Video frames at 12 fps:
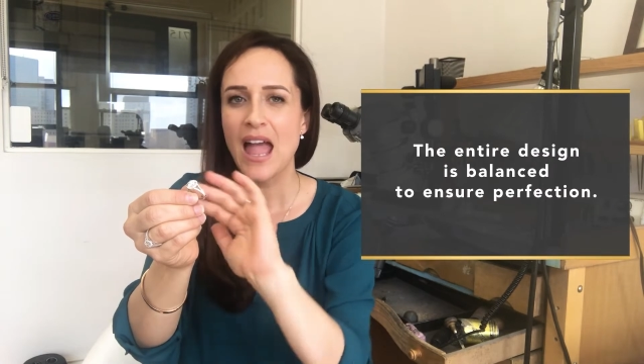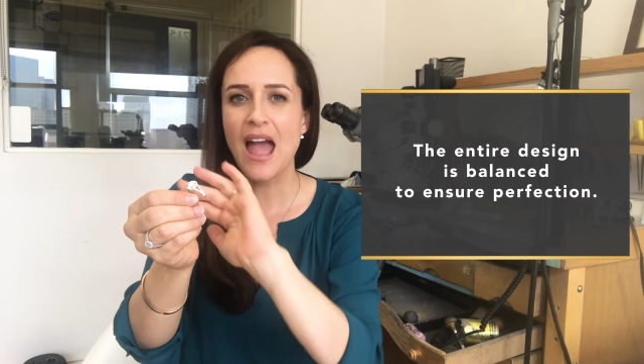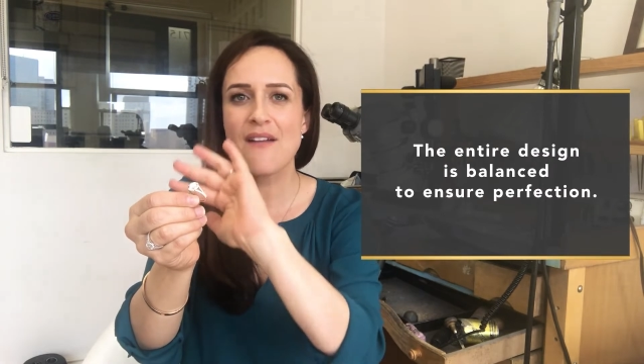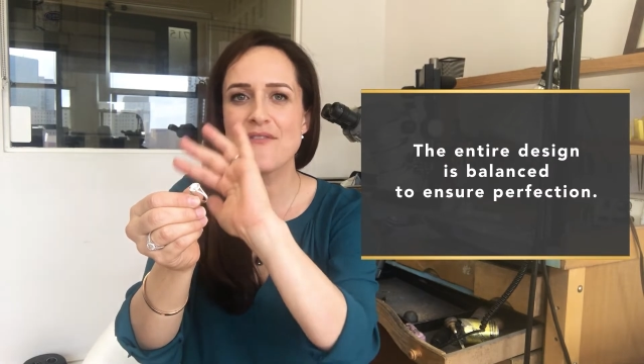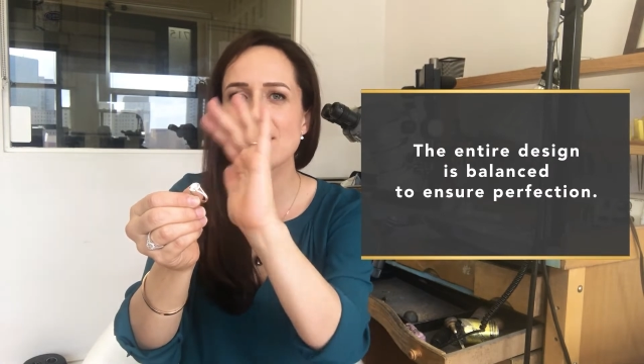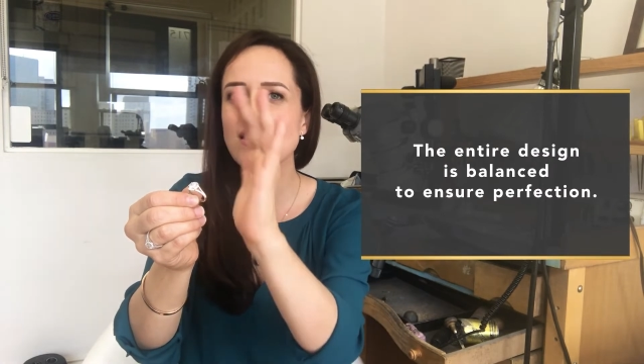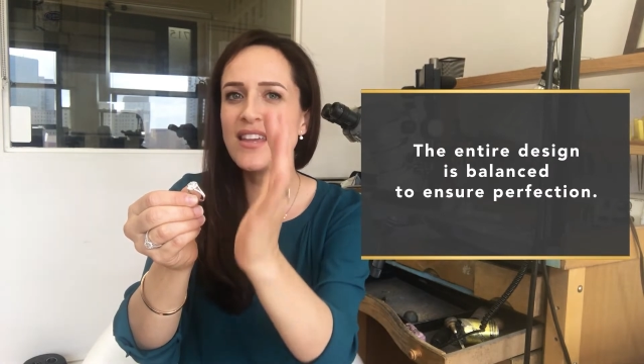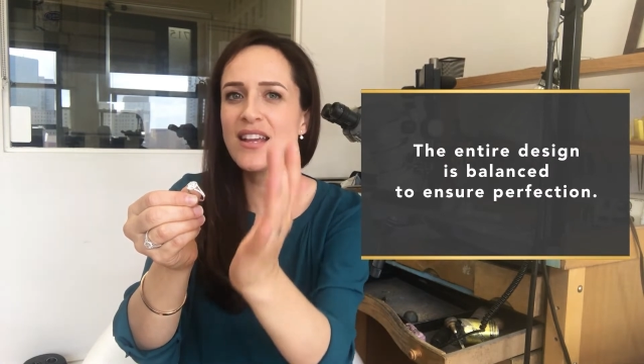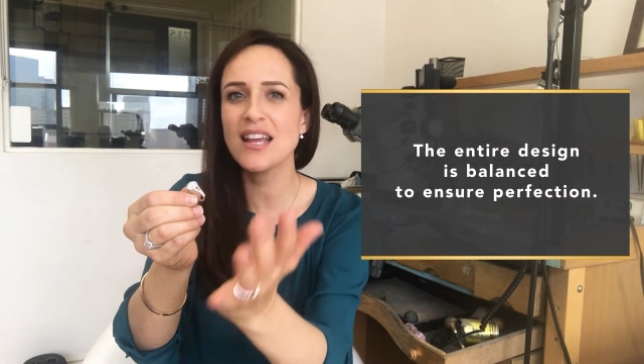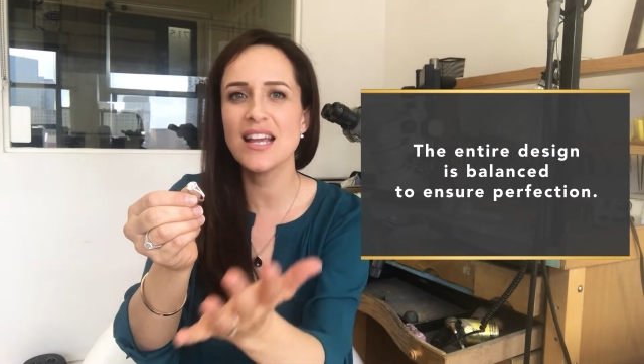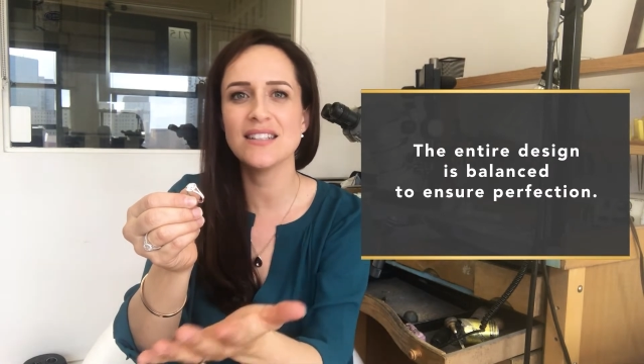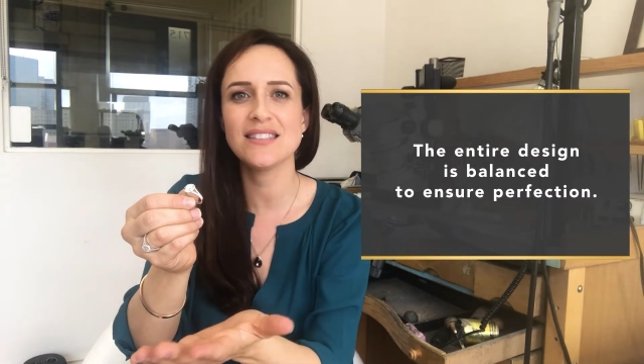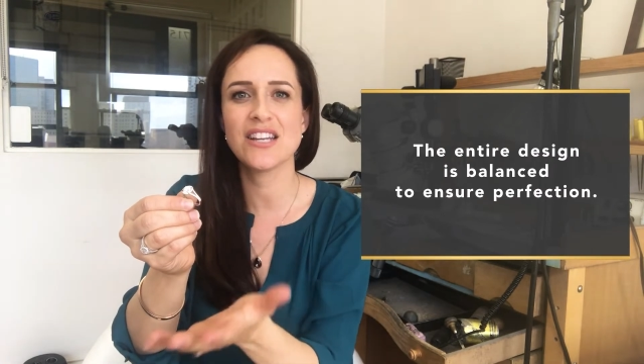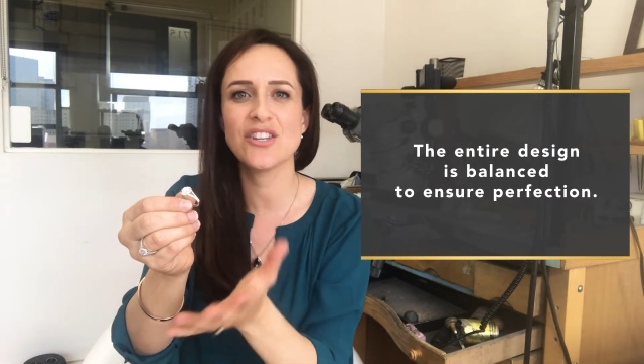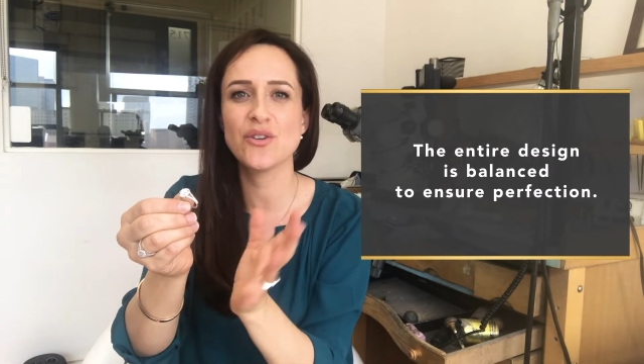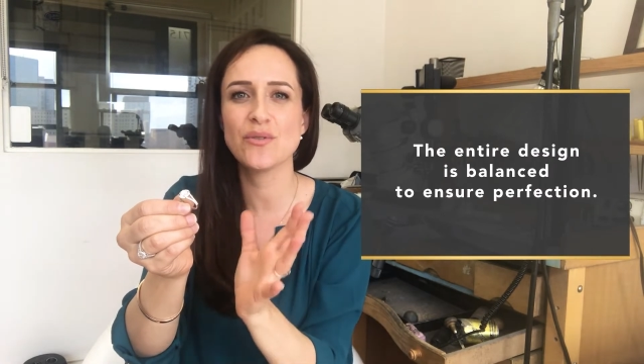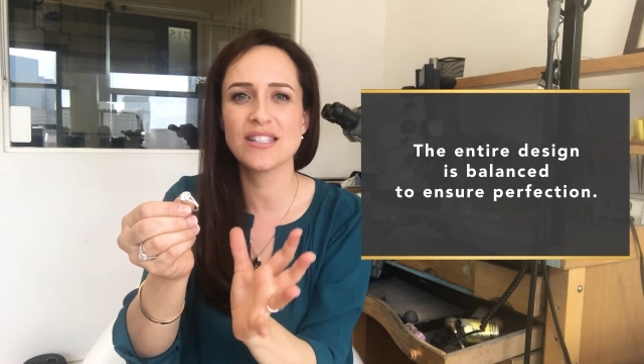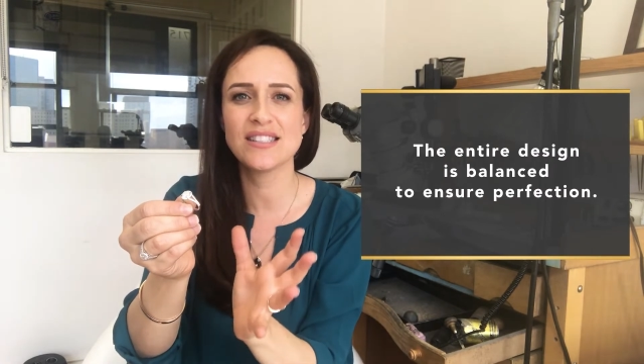everything is
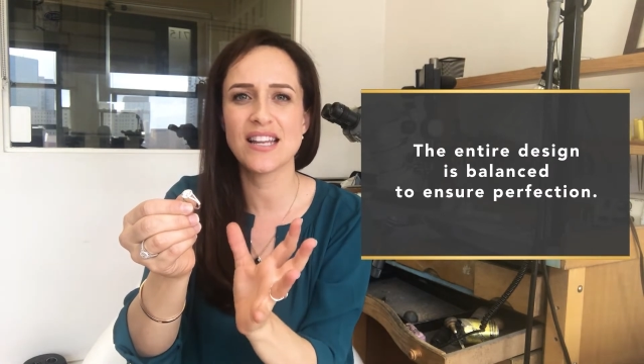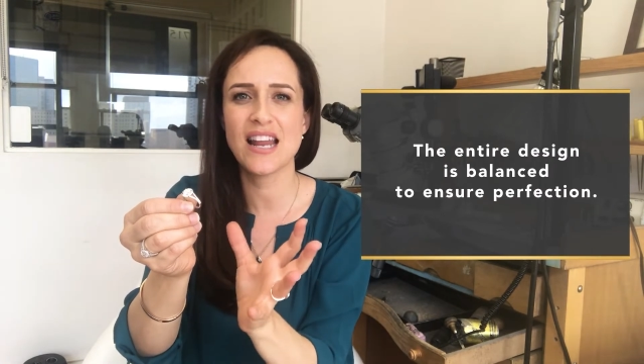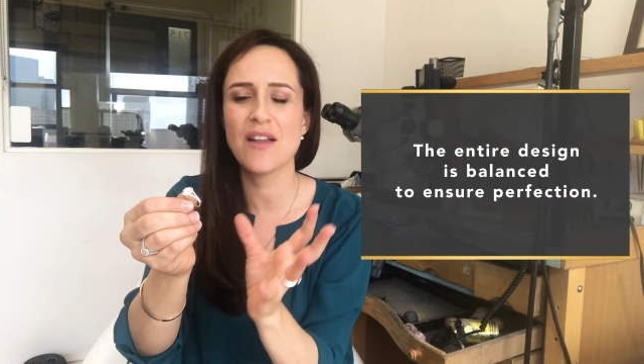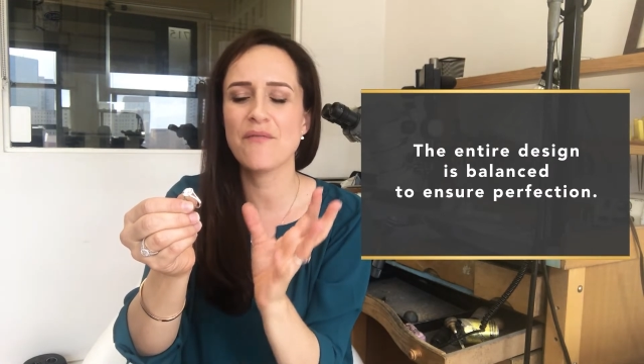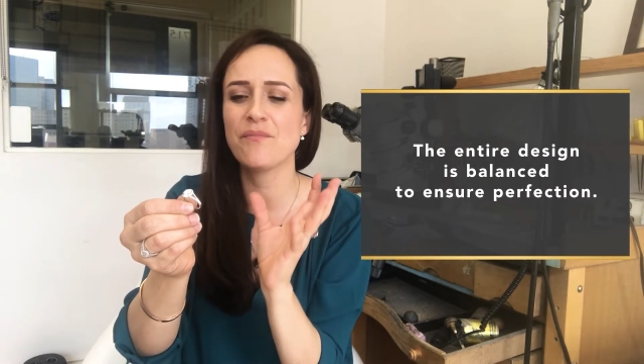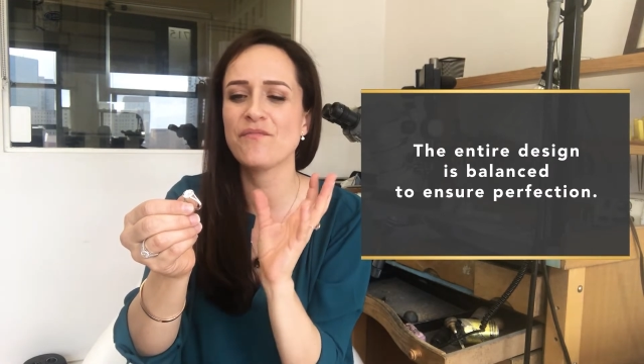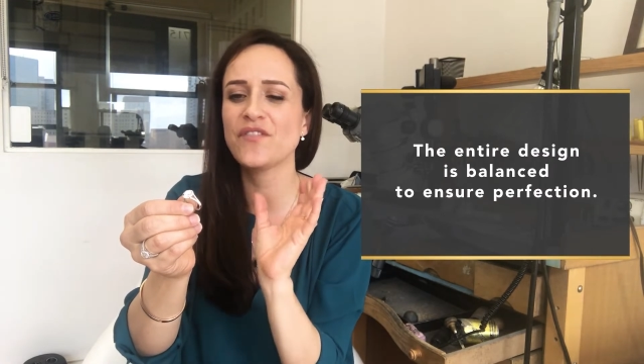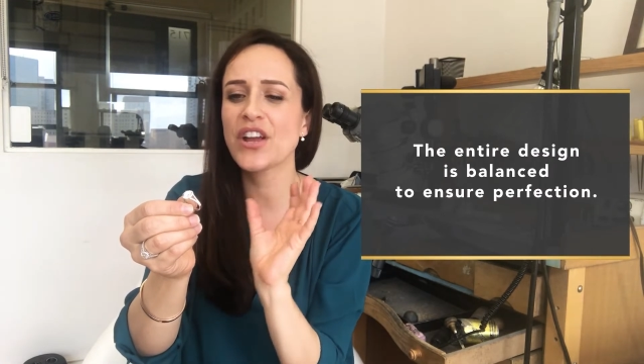in unison and